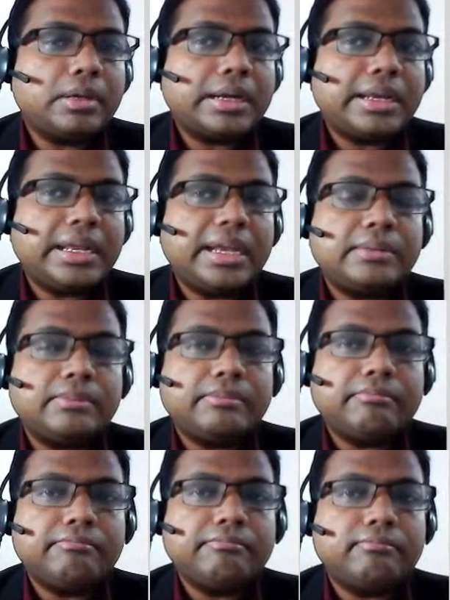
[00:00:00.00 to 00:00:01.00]
create
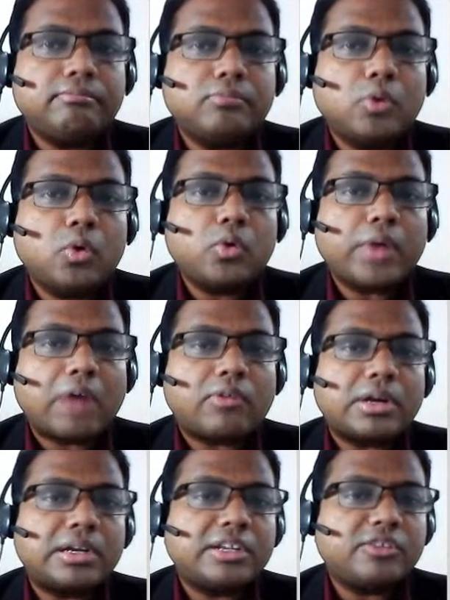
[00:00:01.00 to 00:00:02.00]
more
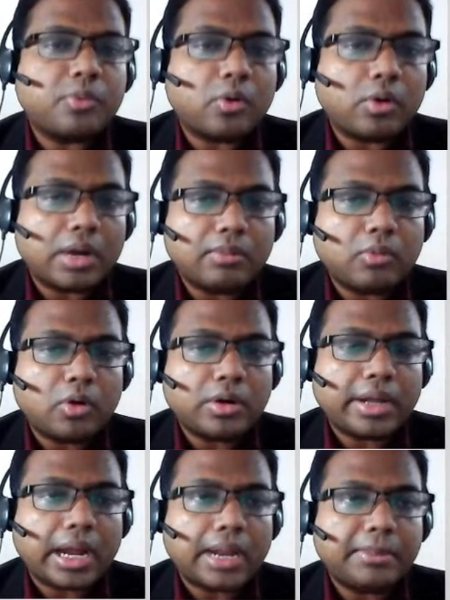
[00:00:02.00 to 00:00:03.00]
awareness program
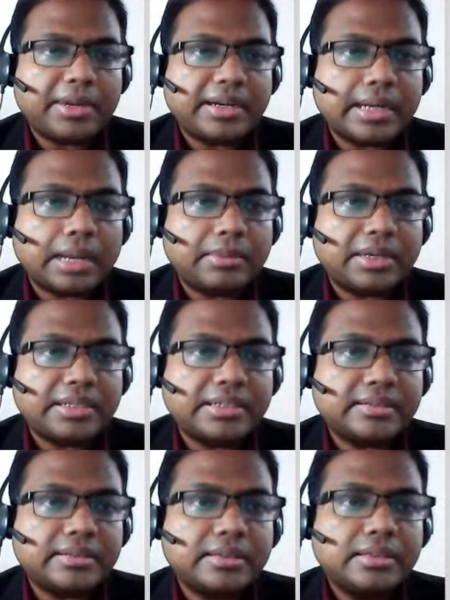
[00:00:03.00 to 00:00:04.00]
on climate
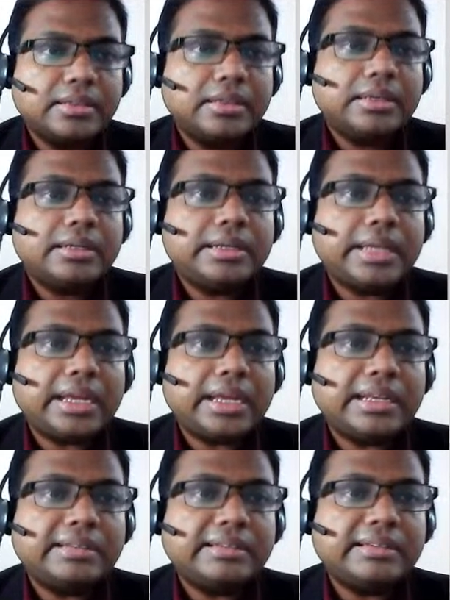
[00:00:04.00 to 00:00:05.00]
change,
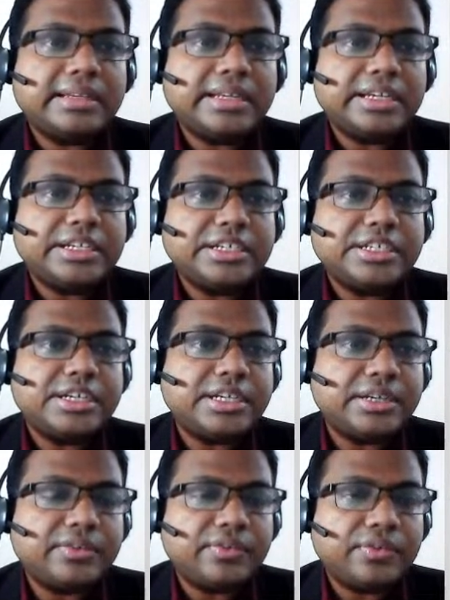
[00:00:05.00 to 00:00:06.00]
take necessary
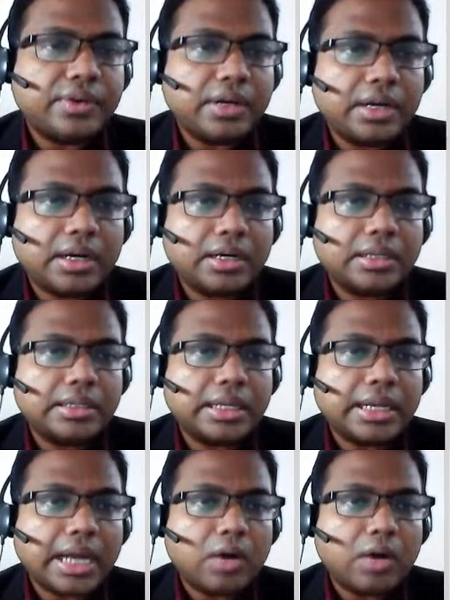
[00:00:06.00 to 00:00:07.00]
initiative
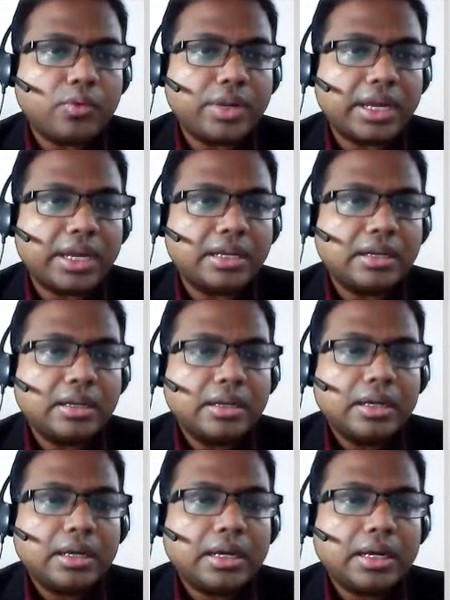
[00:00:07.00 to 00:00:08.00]
that how we can
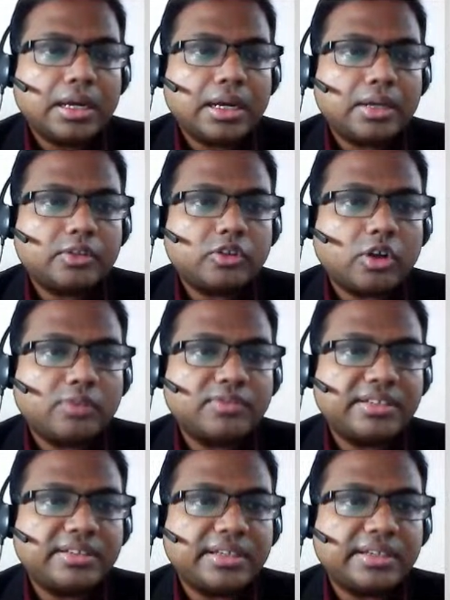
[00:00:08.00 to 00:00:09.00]

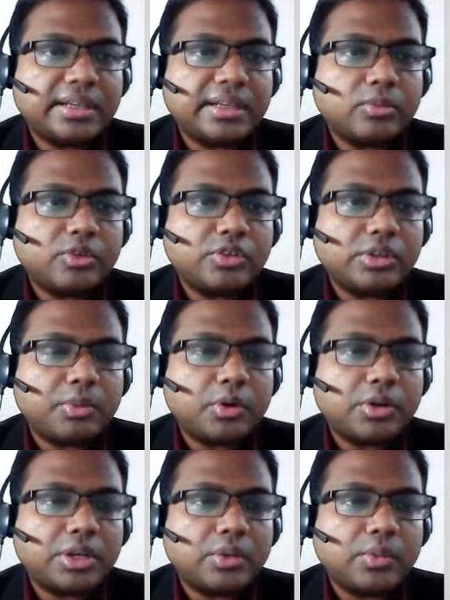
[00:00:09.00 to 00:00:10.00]
solve these things. And most
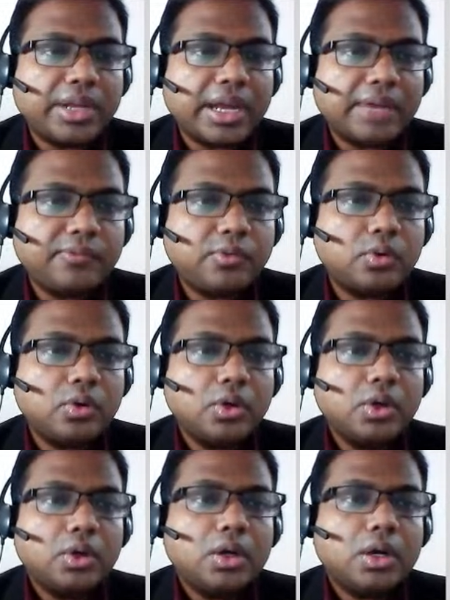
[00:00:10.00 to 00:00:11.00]
important, we have to
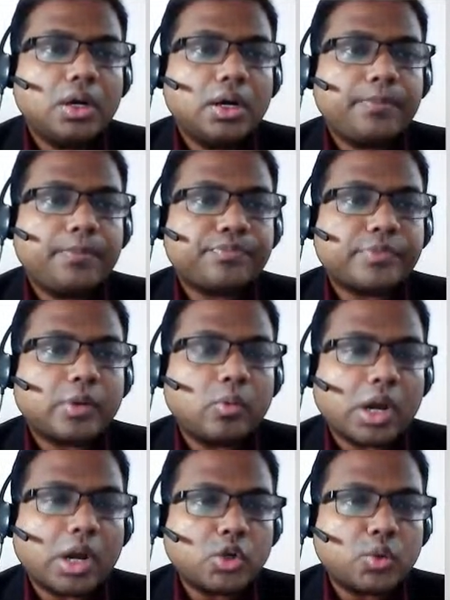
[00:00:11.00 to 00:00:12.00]
uh,
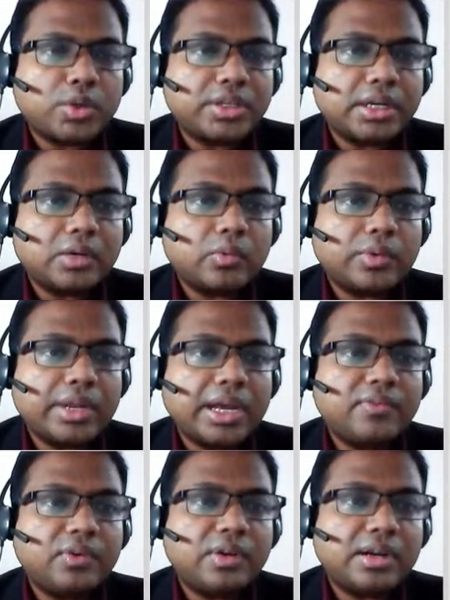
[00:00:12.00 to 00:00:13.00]
work together, we
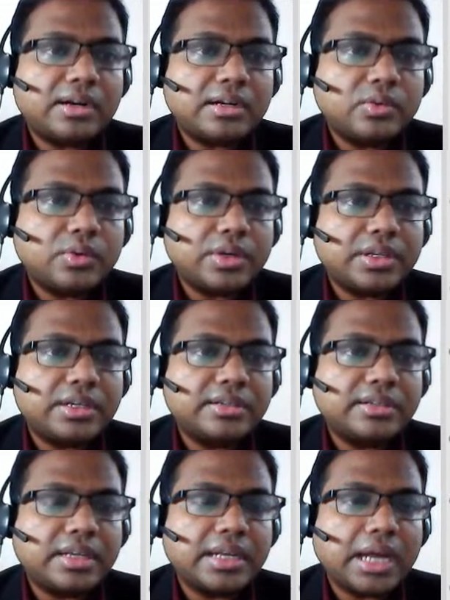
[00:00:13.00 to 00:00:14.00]
have to learn
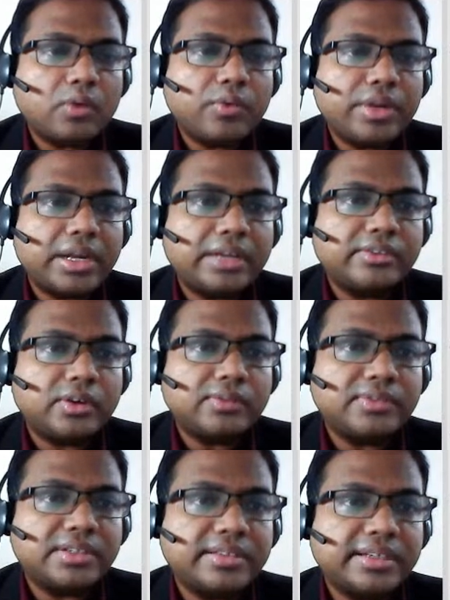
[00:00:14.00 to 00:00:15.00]
together that how we can
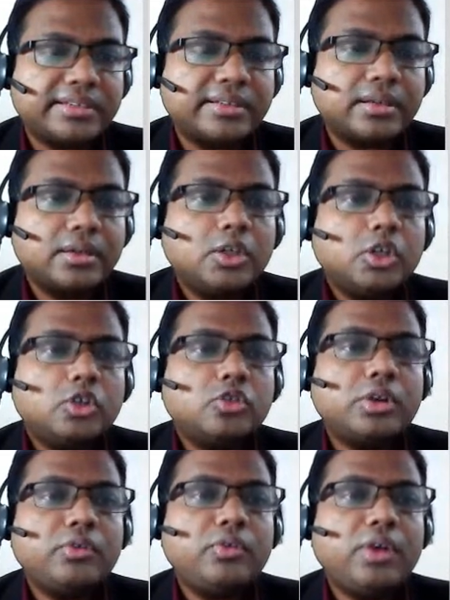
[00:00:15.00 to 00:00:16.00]
solve these things.
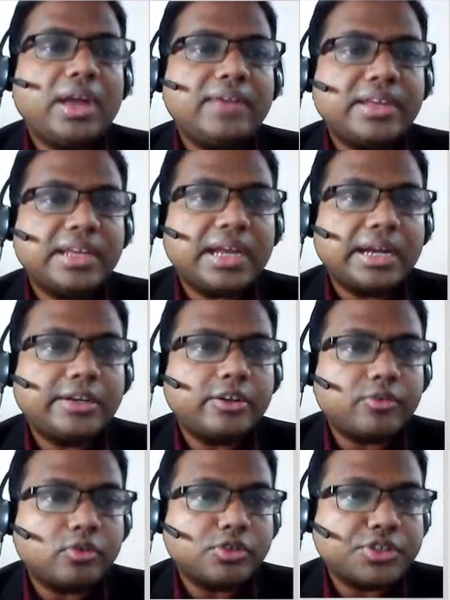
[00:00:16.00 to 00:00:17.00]
So if you have any kind
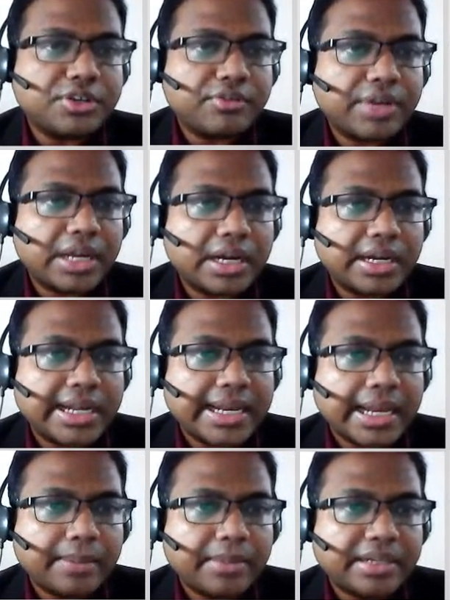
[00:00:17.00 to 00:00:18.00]
of question regarding
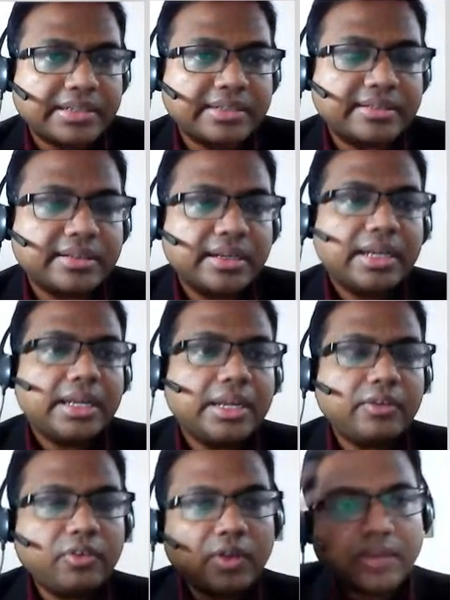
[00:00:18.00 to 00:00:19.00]
climate change,
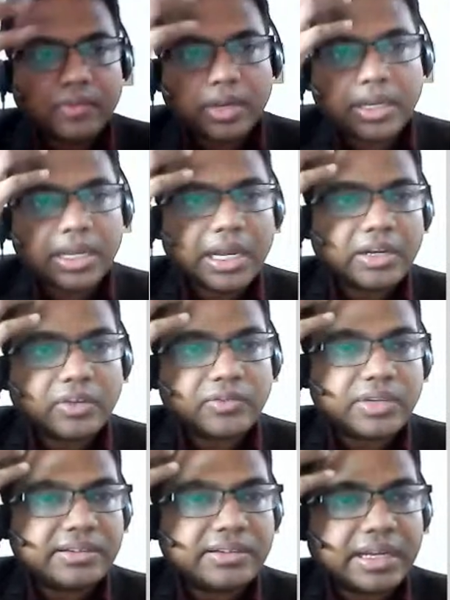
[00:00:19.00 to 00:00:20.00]
if you have any kind
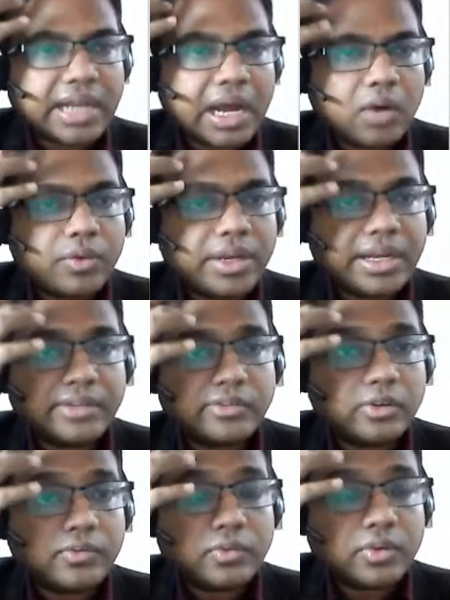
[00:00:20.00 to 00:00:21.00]
of things that how we can
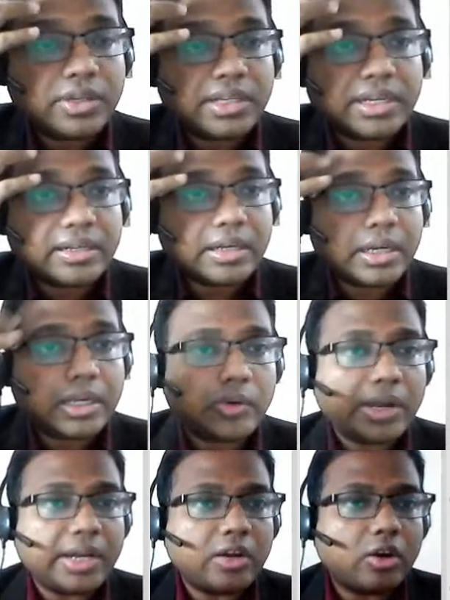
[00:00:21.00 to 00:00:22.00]
solve together,
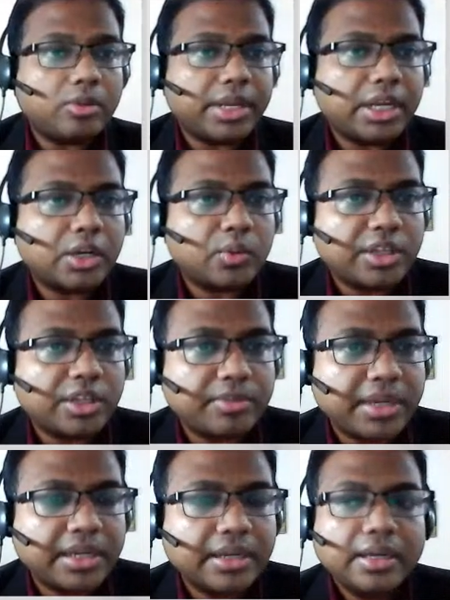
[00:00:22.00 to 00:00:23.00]
you can communicate with
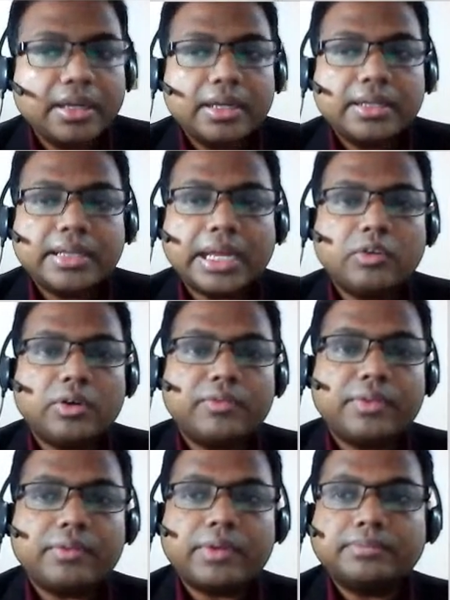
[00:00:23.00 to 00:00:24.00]
me. Thank you
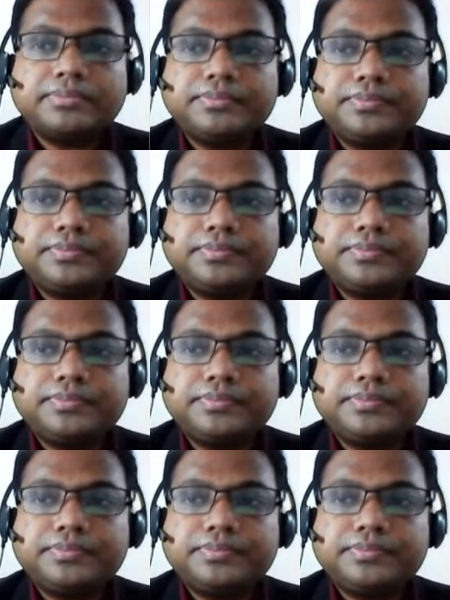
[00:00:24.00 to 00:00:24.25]
everyone.